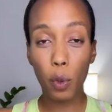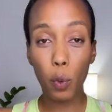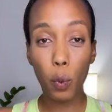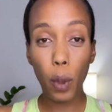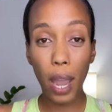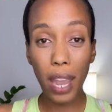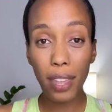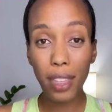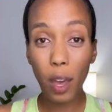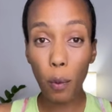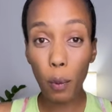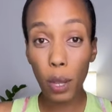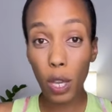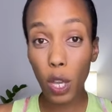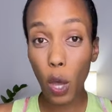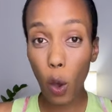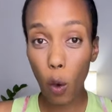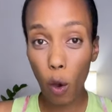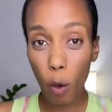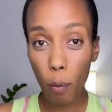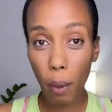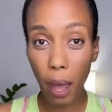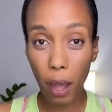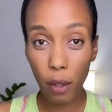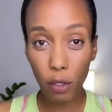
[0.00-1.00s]
The way that we
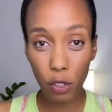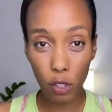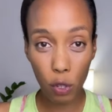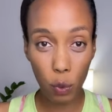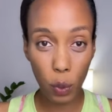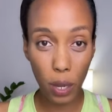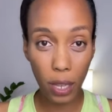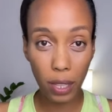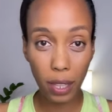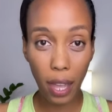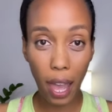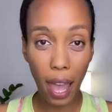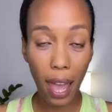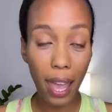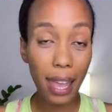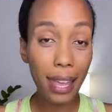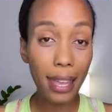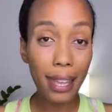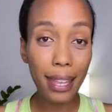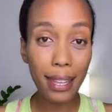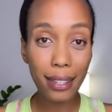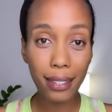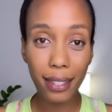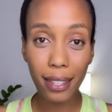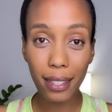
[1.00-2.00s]
go about doing
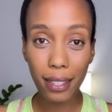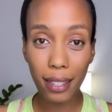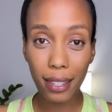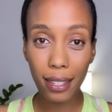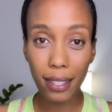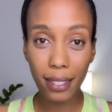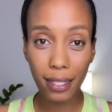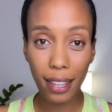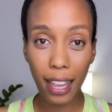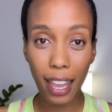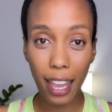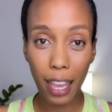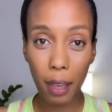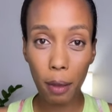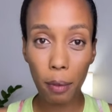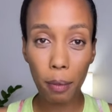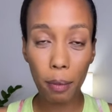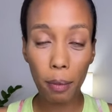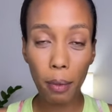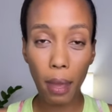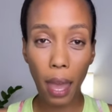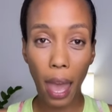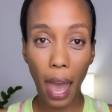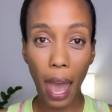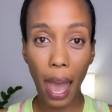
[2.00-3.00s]
that isn't the
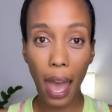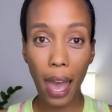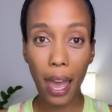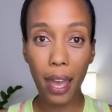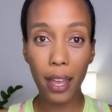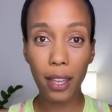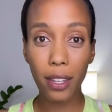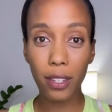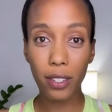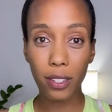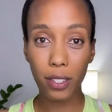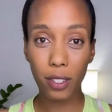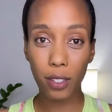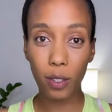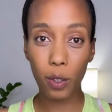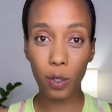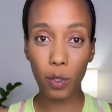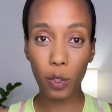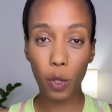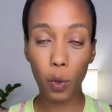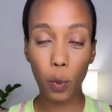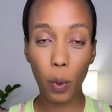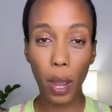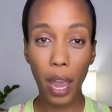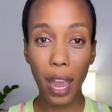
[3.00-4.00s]
same as
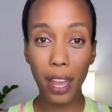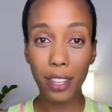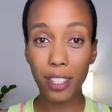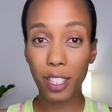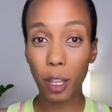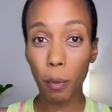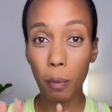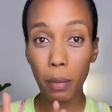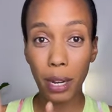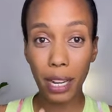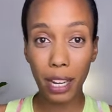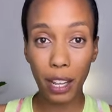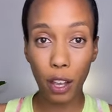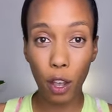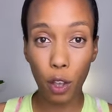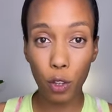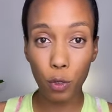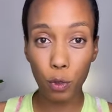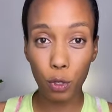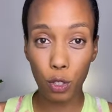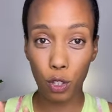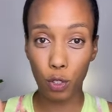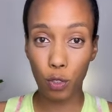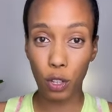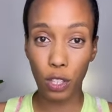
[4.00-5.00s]
the way somebody
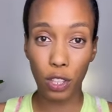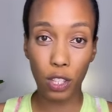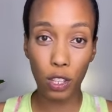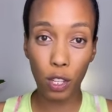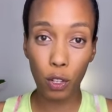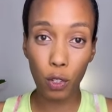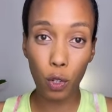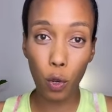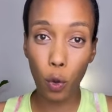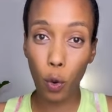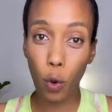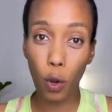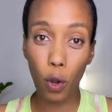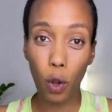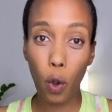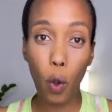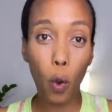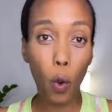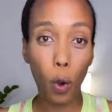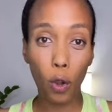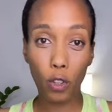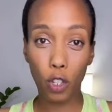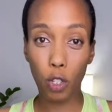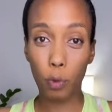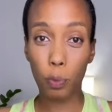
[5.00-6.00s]
else would strengthen their
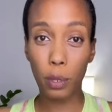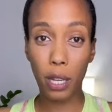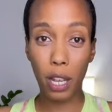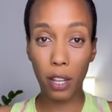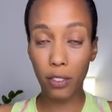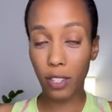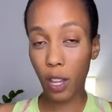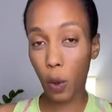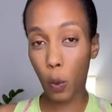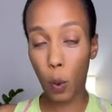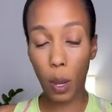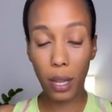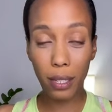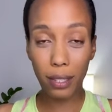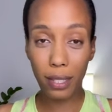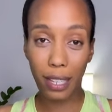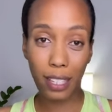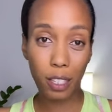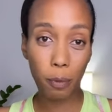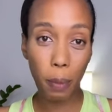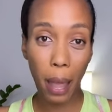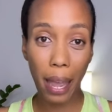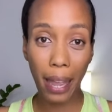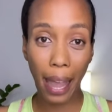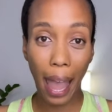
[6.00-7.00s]
core just because they want
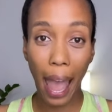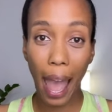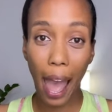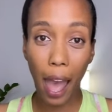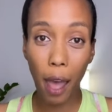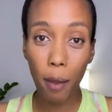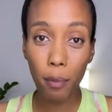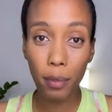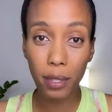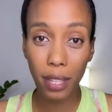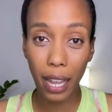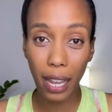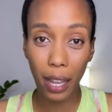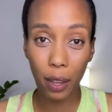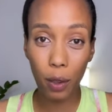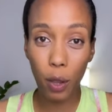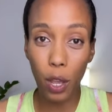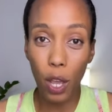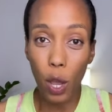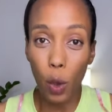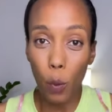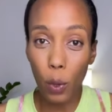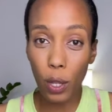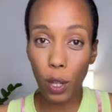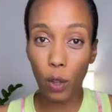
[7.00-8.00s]
six-pack abs.
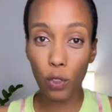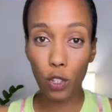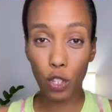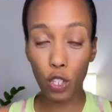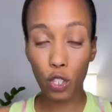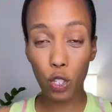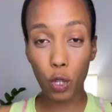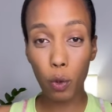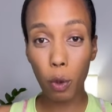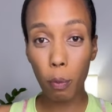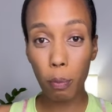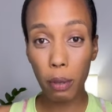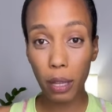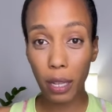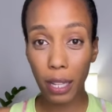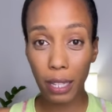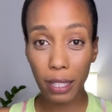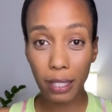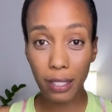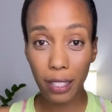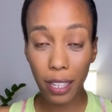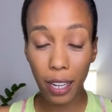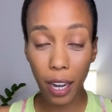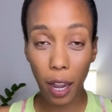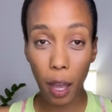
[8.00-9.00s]
Like, we don't just do a
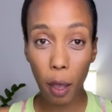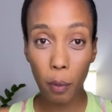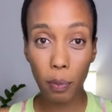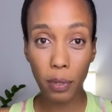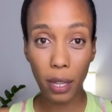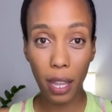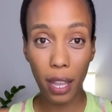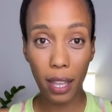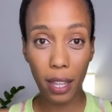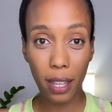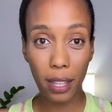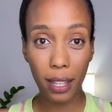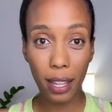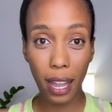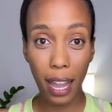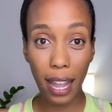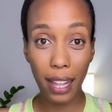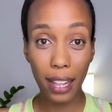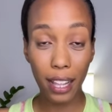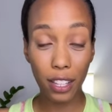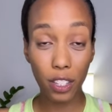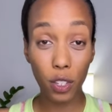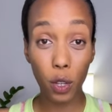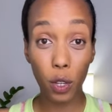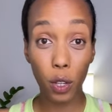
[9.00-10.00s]
billion sit-ups and
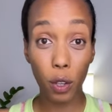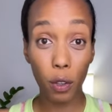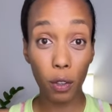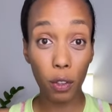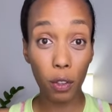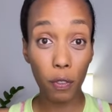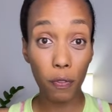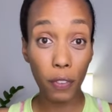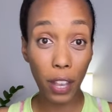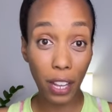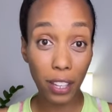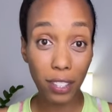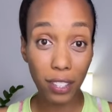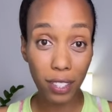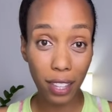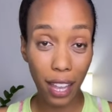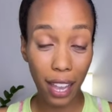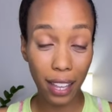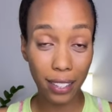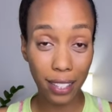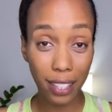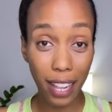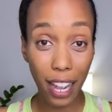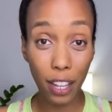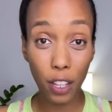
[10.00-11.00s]
it's going to fix
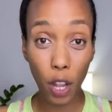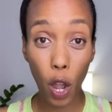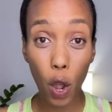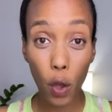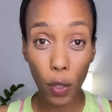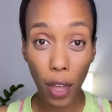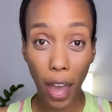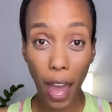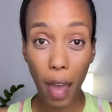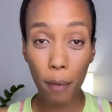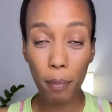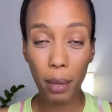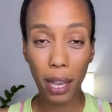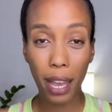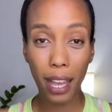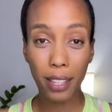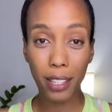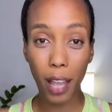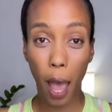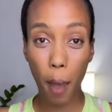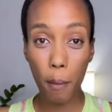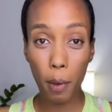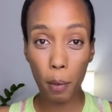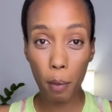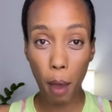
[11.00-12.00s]
things. And I know that
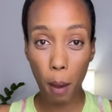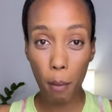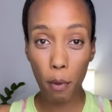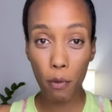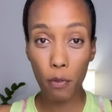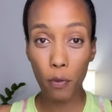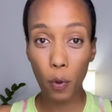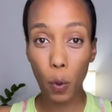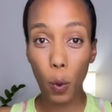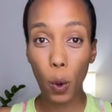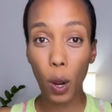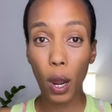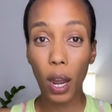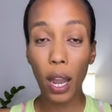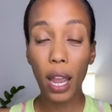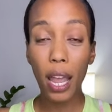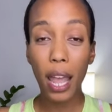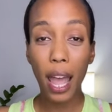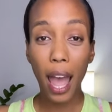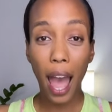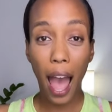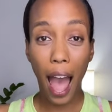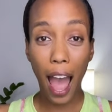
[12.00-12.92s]
because I'm a mom of four.